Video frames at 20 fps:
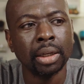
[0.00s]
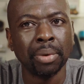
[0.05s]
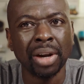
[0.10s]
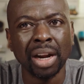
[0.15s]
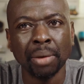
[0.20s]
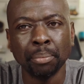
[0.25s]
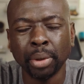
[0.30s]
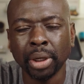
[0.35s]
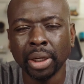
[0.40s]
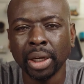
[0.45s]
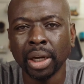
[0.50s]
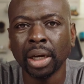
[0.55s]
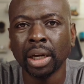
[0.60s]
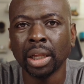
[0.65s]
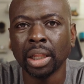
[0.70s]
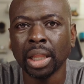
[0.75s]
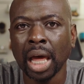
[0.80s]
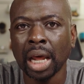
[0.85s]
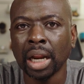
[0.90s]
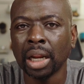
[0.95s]
but I'm putting
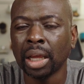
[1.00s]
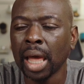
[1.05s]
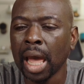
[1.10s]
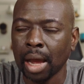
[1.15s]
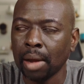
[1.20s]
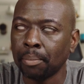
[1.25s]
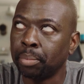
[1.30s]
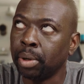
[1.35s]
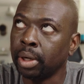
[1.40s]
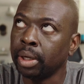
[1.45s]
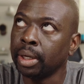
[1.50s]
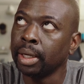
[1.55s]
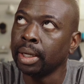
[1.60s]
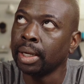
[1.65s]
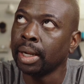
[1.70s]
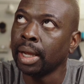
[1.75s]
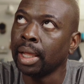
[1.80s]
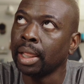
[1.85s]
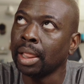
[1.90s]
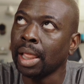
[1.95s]
a
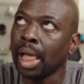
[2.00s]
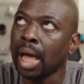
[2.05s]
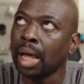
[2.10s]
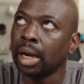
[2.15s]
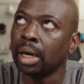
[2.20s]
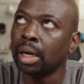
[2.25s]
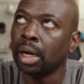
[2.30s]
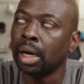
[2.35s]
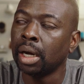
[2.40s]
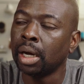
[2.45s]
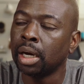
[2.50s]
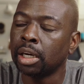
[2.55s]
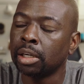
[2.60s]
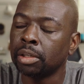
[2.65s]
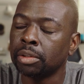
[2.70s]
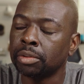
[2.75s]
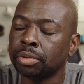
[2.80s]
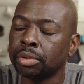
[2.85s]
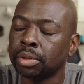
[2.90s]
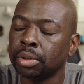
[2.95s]
lot
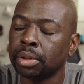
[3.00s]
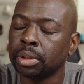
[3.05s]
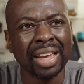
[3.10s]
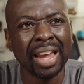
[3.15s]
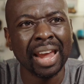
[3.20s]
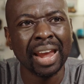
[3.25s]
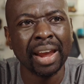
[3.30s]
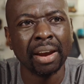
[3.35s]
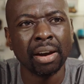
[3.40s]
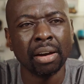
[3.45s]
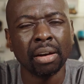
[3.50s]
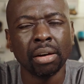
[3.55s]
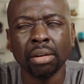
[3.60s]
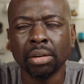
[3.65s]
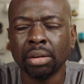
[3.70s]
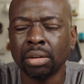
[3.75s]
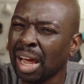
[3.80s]
of care.